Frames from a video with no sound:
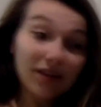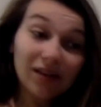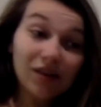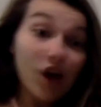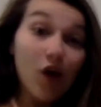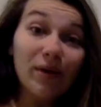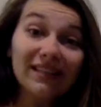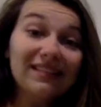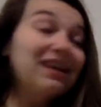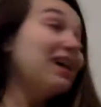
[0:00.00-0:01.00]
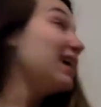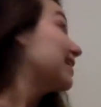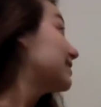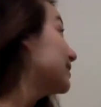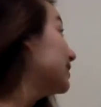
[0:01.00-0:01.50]
No, it's
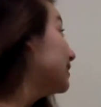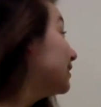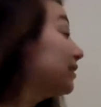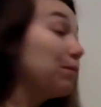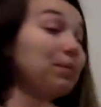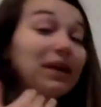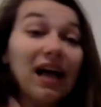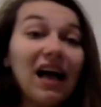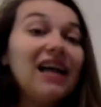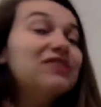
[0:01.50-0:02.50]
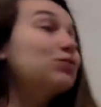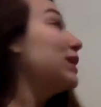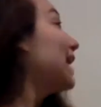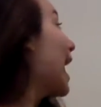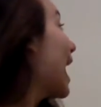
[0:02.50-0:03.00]
not. Because
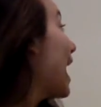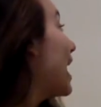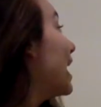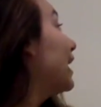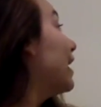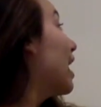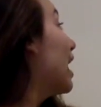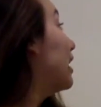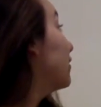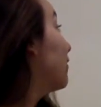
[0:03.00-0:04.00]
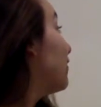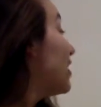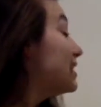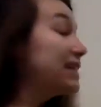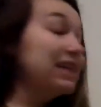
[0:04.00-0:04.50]
we cannot
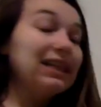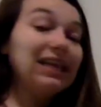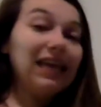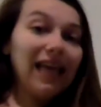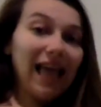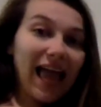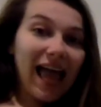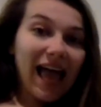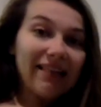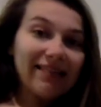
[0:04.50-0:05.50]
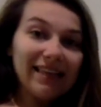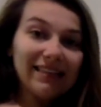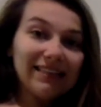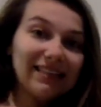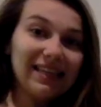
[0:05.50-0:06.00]
physically add
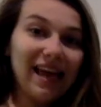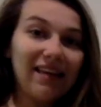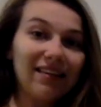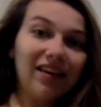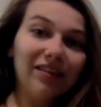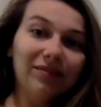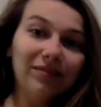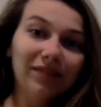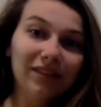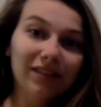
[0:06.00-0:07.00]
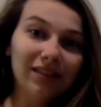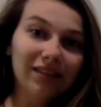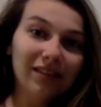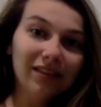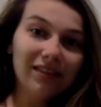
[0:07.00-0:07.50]
these together.
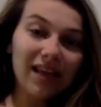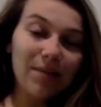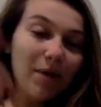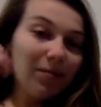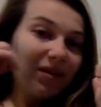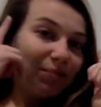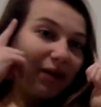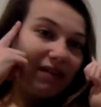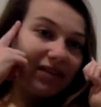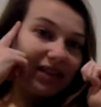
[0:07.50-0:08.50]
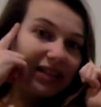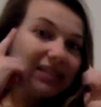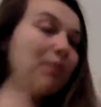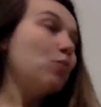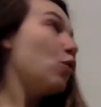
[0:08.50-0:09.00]
Take a moment of private think
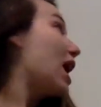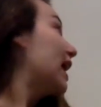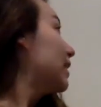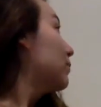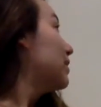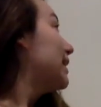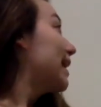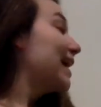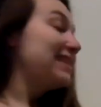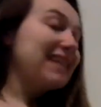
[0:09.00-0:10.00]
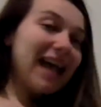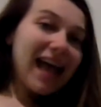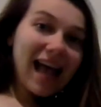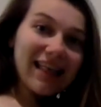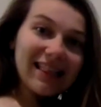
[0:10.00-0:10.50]
time. Why can we not
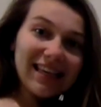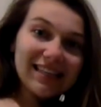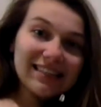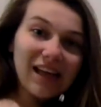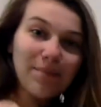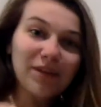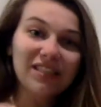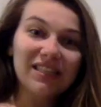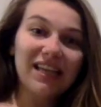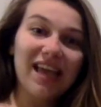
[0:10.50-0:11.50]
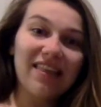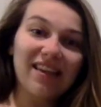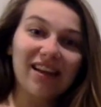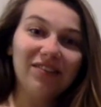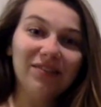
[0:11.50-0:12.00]
add these numbers
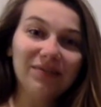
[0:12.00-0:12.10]
together?